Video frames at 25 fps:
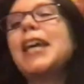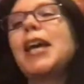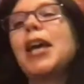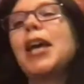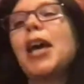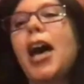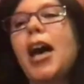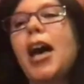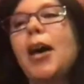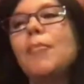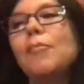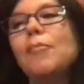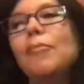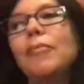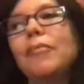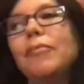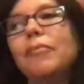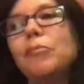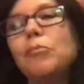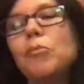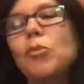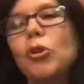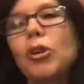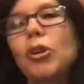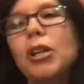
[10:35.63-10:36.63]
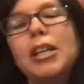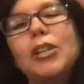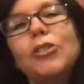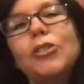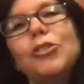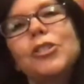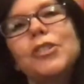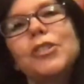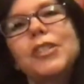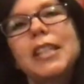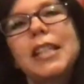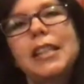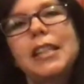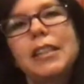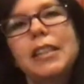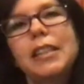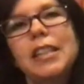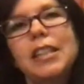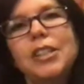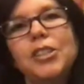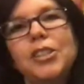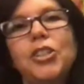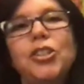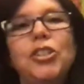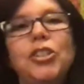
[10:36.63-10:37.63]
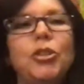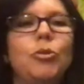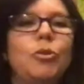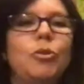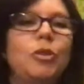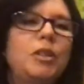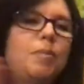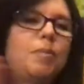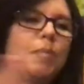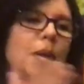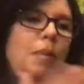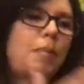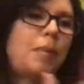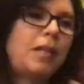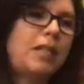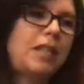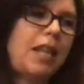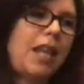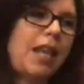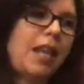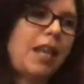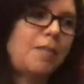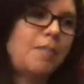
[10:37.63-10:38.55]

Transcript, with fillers: a more interesting thing to do is maybe take